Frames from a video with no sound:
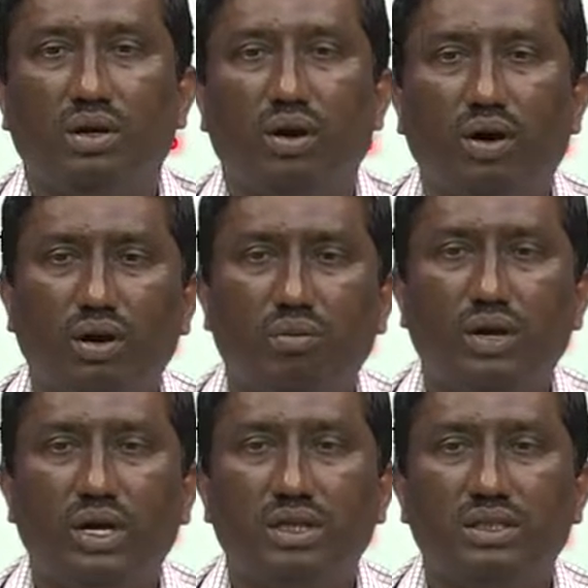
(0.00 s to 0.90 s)
or
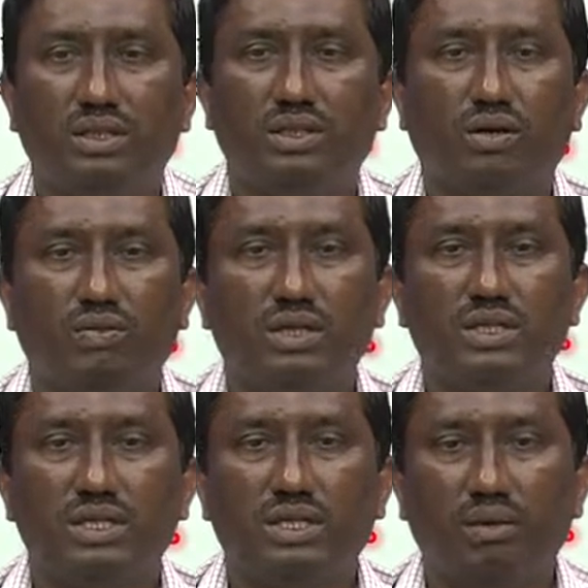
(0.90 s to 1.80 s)
may consist of a
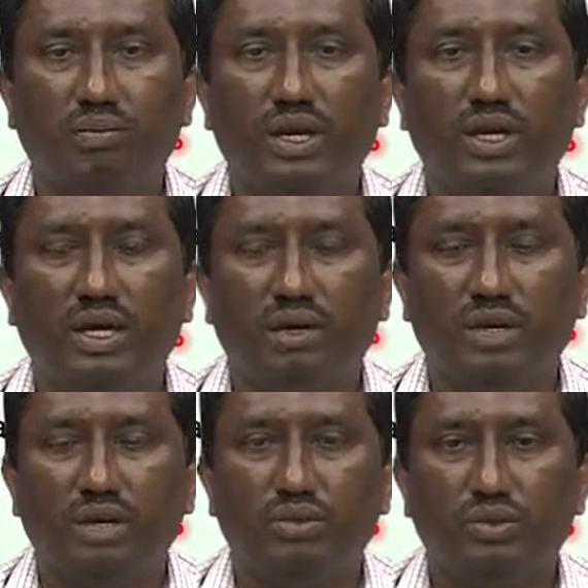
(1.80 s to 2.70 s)
seasonal peak and
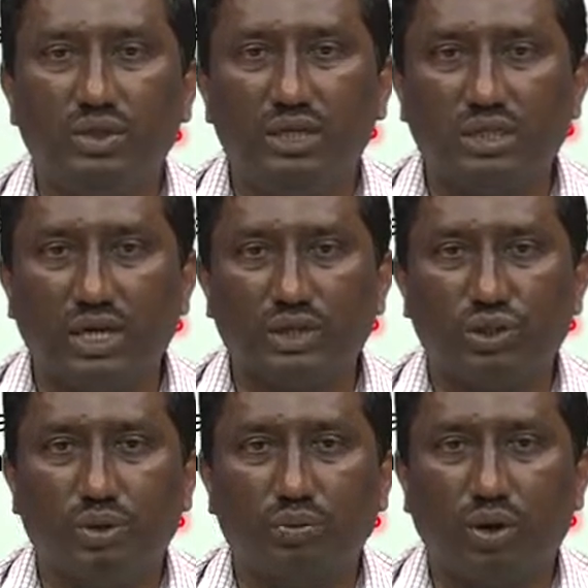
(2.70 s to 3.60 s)
minimum. So, this has to
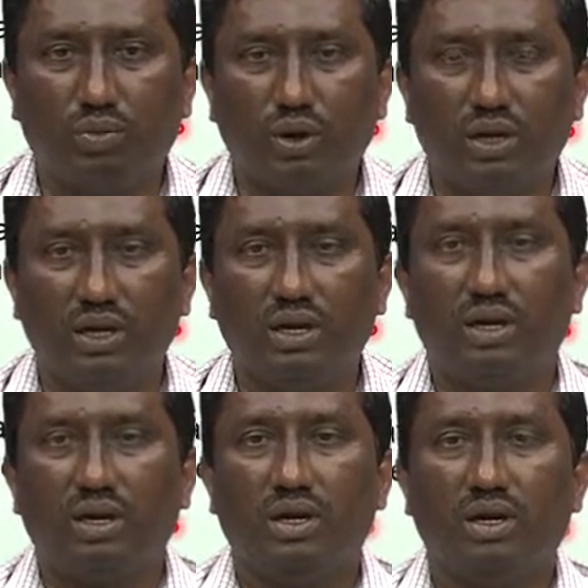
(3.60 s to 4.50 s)
be properly
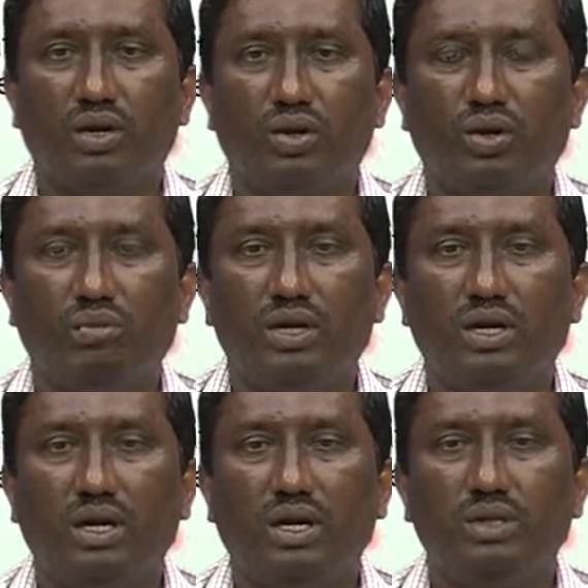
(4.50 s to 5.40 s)

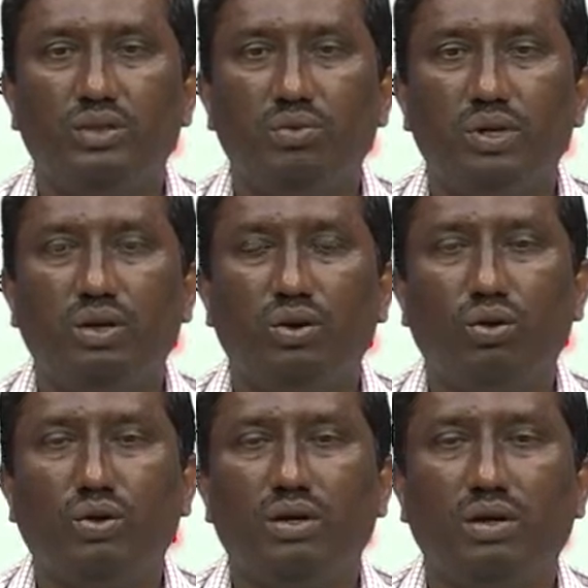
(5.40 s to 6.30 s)
documented, and it should be
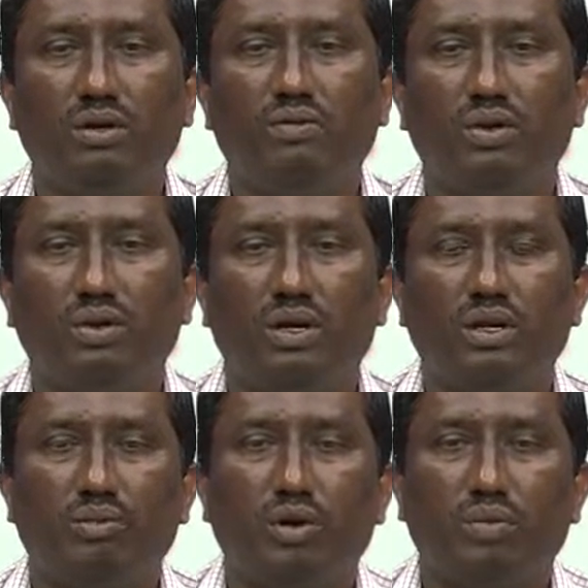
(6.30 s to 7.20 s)
known for
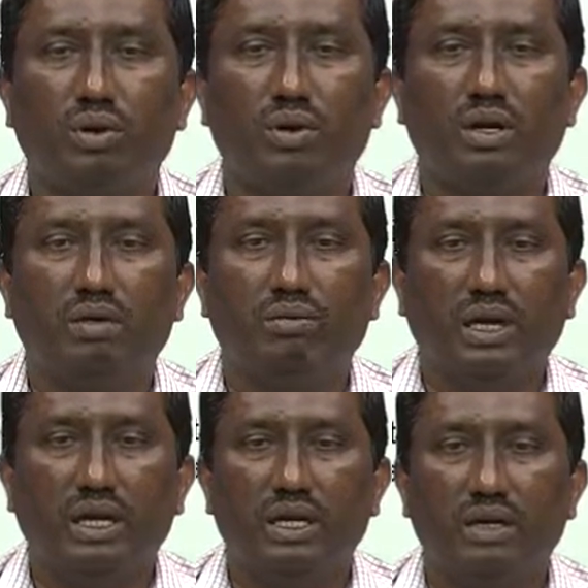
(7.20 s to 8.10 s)
the proper
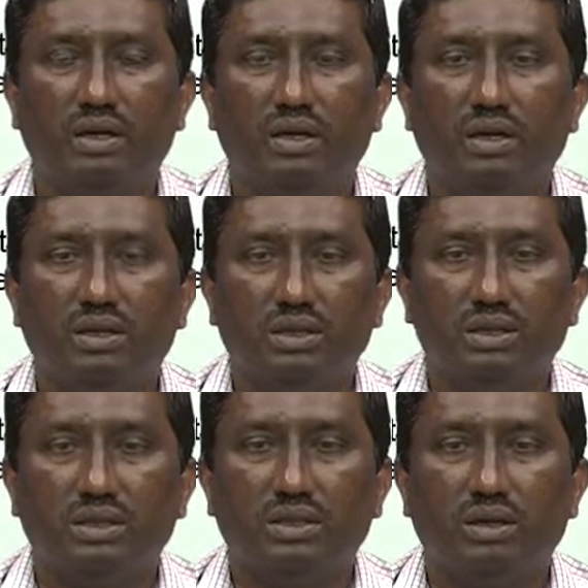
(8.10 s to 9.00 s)
planning.
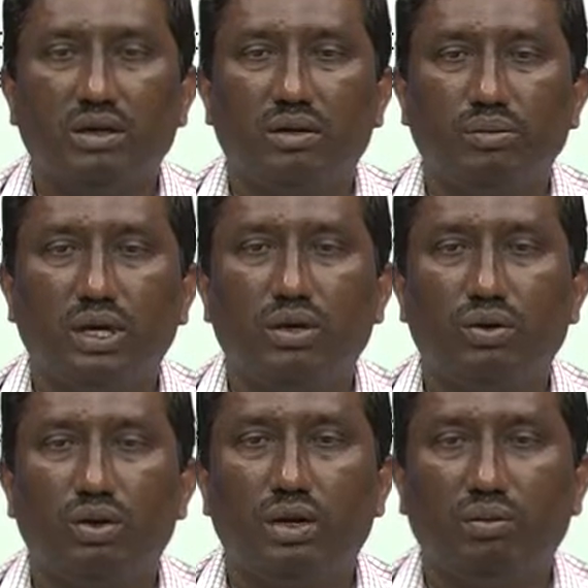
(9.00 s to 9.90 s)
This peak
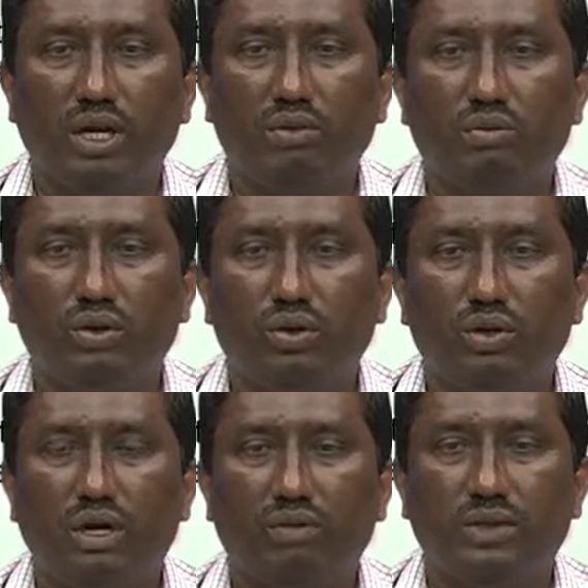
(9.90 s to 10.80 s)
load, minimum
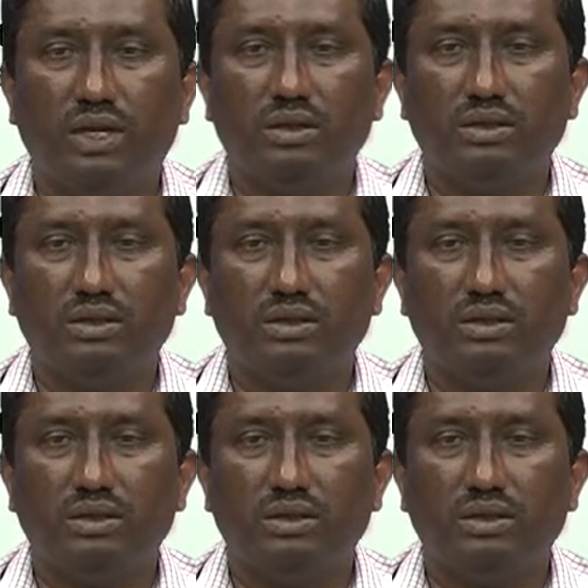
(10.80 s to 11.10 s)
load of that